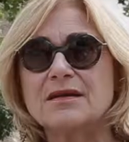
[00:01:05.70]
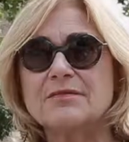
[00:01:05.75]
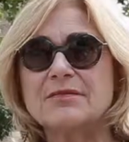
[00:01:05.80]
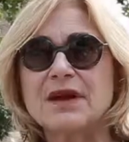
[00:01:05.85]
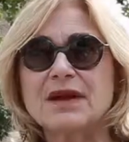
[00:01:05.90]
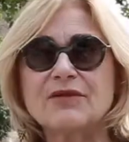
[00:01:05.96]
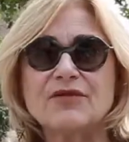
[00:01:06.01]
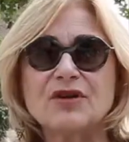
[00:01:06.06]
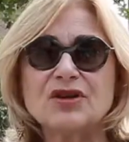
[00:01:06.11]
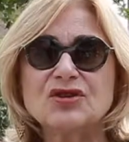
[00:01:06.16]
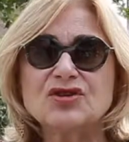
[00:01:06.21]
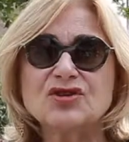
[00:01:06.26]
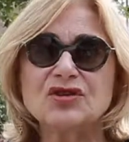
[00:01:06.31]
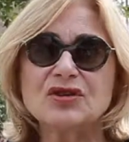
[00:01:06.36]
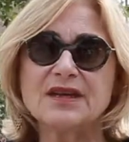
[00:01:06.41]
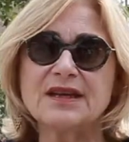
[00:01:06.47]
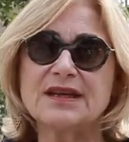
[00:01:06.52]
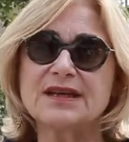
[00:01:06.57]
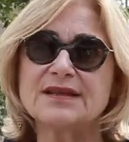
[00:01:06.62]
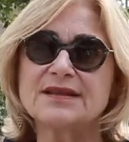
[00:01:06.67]

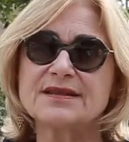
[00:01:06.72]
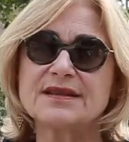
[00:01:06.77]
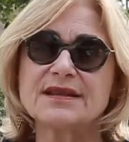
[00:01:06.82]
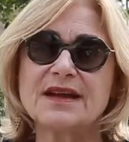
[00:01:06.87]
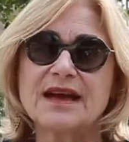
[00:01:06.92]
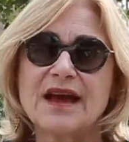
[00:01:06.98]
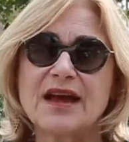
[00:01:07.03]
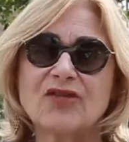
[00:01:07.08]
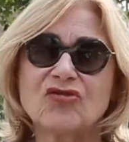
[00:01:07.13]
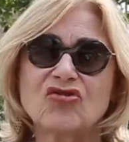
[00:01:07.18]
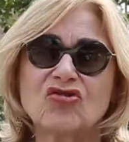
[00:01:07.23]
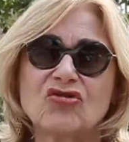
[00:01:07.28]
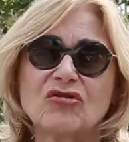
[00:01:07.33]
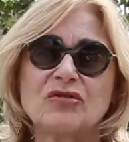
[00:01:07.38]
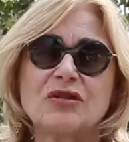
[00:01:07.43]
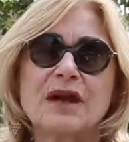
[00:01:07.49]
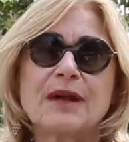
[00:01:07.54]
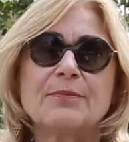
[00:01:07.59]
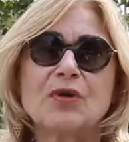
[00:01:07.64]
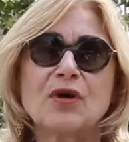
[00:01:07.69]
migration is a
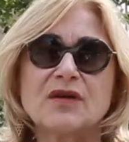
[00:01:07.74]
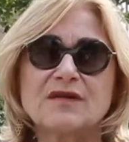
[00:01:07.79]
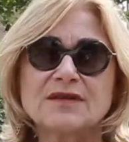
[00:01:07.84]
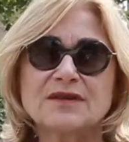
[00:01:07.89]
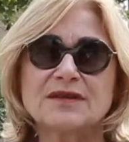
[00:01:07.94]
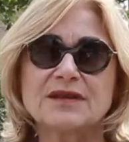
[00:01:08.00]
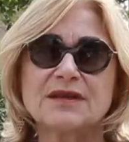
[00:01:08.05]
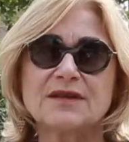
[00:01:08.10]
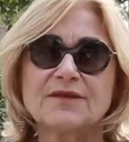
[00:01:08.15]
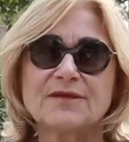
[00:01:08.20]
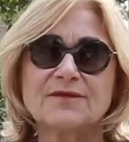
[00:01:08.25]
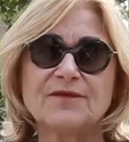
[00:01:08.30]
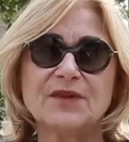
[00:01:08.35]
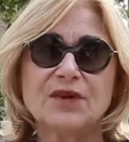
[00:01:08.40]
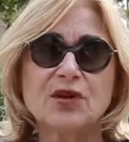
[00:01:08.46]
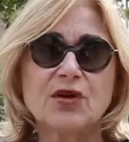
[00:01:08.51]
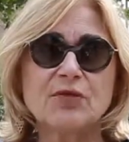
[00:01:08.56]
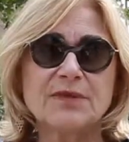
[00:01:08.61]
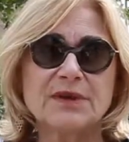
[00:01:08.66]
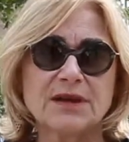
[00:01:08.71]
natural and positive
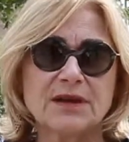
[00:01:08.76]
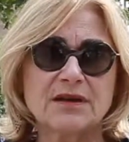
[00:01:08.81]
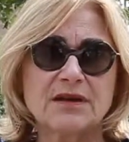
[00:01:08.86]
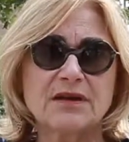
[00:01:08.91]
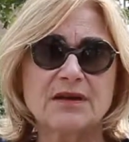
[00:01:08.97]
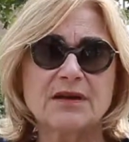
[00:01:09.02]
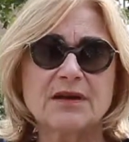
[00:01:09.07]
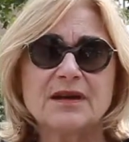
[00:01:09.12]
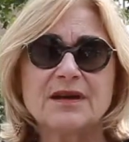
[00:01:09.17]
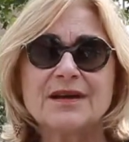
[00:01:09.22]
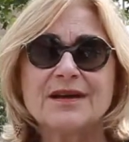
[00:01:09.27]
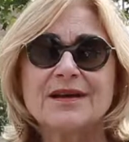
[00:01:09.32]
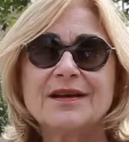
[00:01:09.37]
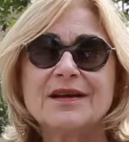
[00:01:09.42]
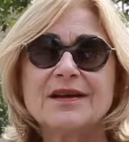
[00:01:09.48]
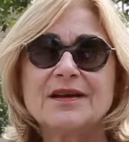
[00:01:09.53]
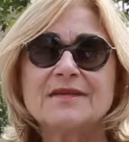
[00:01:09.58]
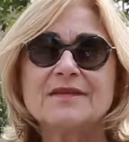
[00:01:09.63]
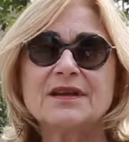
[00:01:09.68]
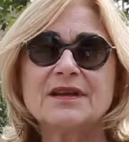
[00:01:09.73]
phenomenon
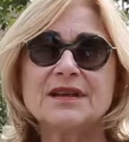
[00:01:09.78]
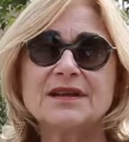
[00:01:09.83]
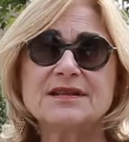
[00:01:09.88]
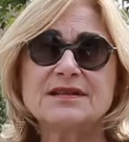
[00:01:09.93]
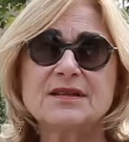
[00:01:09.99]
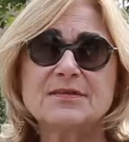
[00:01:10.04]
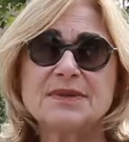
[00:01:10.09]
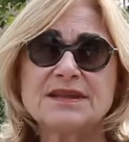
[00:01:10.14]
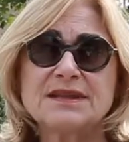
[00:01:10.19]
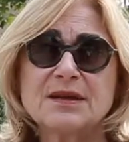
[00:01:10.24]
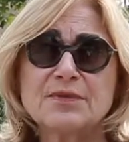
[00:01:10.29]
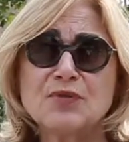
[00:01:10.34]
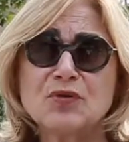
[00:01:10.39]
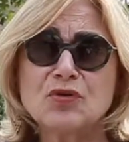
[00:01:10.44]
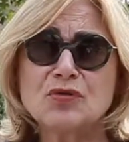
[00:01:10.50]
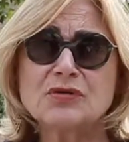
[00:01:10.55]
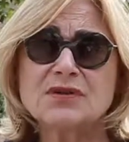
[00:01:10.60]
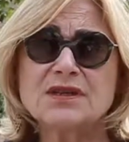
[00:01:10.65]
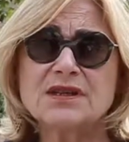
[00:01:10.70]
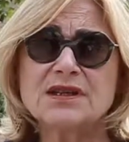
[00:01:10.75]
that needs to be
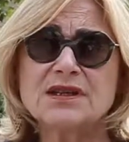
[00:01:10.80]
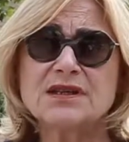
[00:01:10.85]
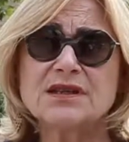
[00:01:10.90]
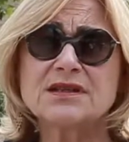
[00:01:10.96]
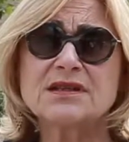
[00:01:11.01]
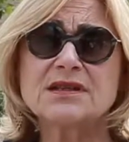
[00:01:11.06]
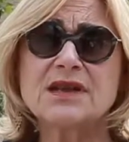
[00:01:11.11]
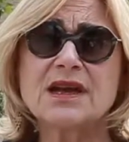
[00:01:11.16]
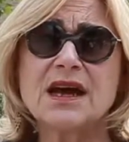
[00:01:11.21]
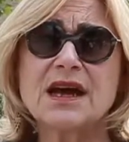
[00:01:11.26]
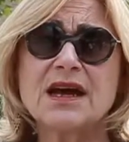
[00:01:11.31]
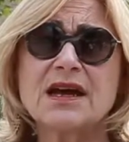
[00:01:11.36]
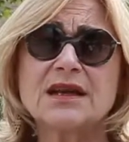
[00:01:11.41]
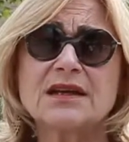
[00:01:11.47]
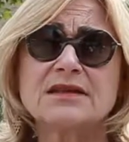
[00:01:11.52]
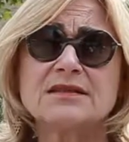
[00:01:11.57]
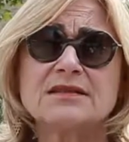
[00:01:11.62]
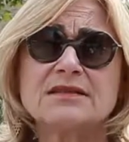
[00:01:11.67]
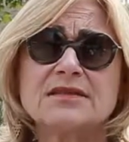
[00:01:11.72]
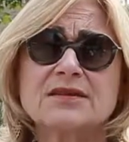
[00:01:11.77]
supported,
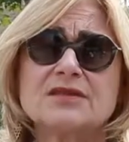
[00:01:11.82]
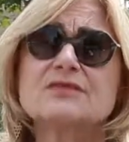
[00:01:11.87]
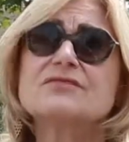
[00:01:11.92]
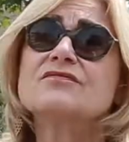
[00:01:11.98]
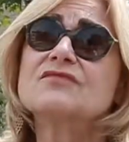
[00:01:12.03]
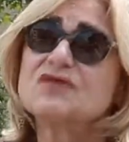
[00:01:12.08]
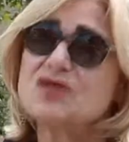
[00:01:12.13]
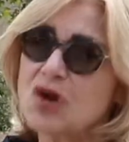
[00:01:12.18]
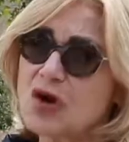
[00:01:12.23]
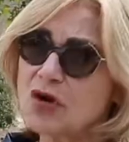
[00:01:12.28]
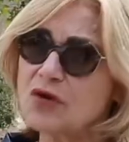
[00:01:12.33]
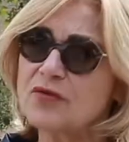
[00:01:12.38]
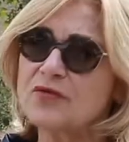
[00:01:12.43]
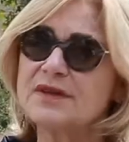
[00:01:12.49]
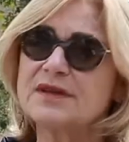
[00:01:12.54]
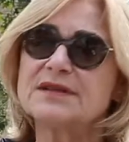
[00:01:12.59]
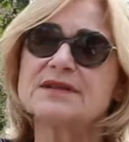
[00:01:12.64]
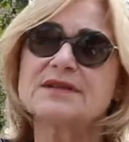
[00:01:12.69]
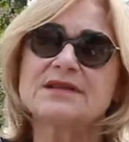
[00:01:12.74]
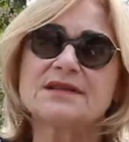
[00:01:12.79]
and that
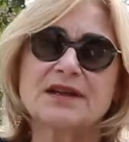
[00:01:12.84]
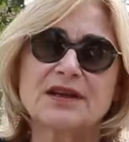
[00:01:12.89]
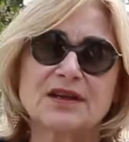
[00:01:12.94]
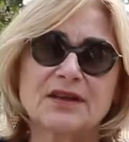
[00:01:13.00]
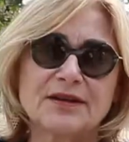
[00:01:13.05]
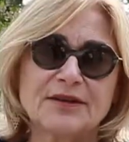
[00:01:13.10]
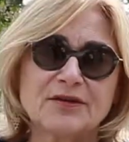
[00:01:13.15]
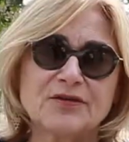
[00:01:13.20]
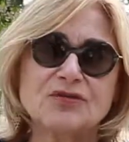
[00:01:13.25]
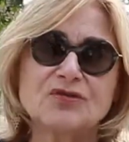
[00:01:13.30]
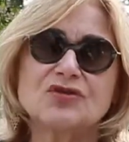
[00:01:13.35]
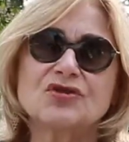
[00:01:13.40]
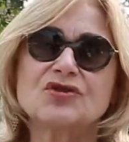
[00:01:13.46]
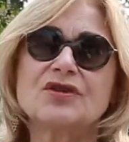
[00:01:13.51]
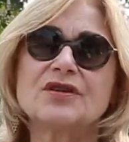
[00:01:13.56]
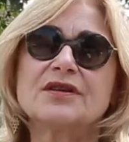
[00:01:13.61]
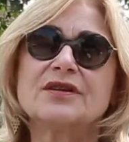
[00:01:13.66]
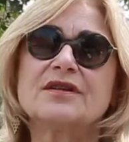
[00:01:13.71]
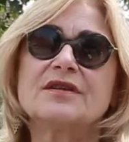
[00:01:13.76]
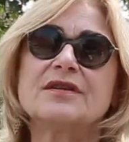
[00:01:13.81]
tolerance,
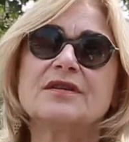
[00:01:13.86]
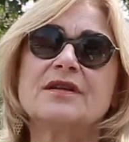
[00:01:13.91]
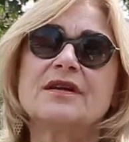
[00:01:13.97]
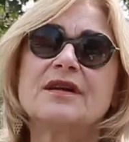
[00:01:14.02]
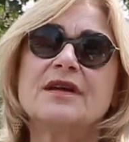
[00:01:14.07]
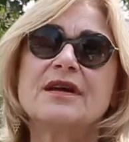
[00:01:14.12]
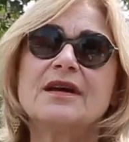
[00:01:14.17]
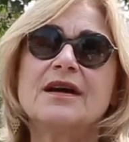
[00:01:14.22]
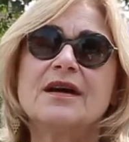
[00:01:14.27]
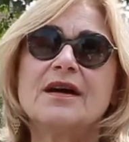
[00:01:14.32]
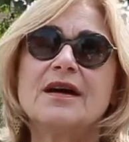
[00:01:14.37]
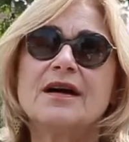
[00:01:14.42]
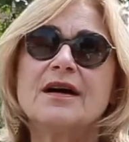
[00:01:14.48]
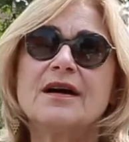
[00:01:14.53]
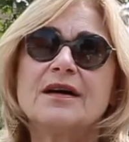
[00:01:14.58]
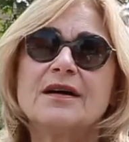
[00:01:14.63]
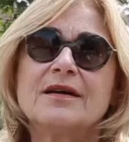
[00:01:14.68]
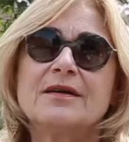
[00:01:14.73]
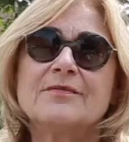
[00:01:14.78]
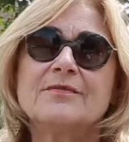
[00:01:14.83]
inclusion,
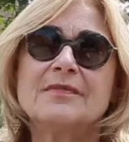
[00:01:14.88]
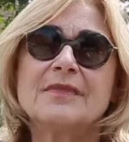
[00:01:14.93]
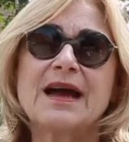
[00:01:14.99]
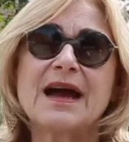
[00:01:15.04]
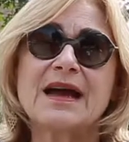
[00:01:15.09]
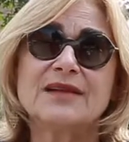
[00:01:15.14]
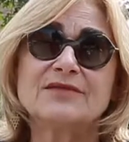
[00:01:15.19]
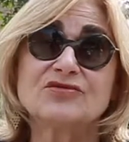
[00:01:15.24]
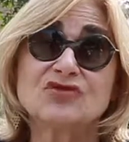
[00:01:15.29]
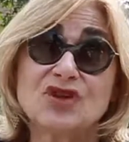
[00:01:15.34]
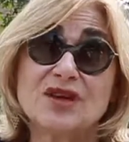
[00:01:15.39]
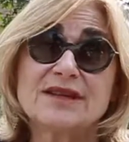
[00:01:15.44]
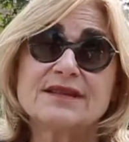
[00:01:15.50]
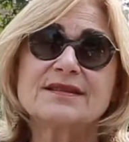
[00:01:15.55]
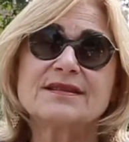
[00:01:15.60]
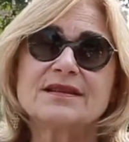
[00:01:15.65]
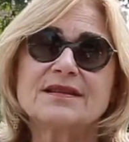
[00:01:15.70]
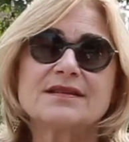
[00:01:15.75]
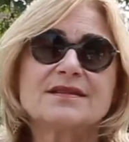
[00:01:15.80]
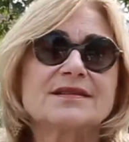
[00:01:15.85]
and
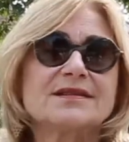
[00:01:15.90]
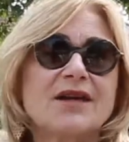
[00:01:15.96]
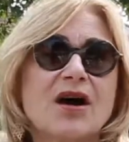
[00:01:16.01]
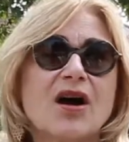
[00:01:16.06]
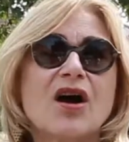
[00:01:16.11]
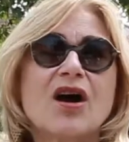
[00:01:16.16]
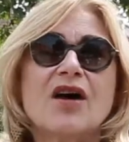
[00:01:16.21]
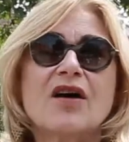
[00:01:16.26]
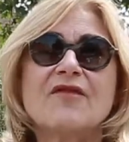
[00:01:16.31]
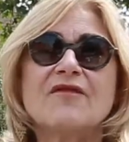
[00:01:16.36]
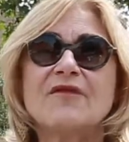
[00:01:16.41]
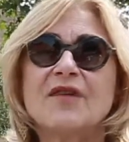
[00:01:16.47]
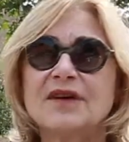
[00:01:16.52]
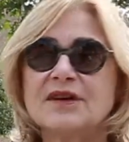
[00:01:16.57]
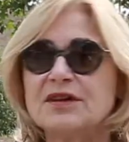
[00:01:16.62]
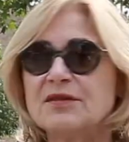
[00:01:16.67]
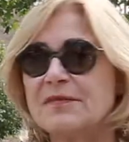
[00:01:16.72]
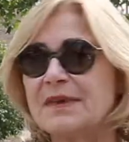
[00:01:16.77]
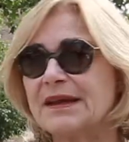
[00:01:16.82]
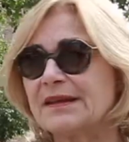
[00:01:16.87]
justice are
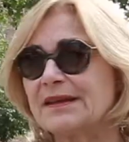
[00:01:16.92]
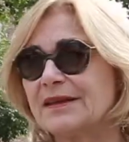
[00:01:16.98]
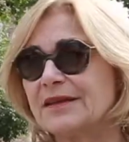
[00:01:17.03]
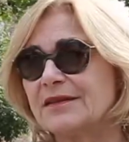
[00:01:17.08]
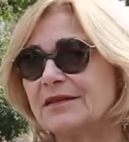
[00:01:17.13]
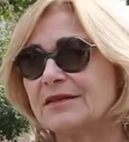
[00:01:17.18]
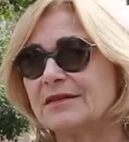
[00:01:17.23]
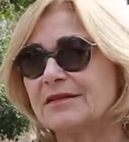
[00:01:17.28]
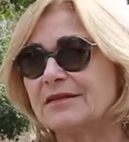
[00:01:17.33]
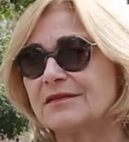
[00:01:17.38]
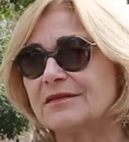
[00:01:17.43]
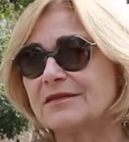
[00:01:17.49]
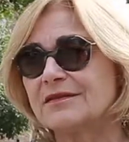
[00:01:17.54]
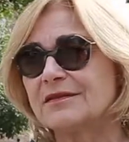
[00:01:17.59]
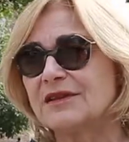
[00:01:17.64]
fundamental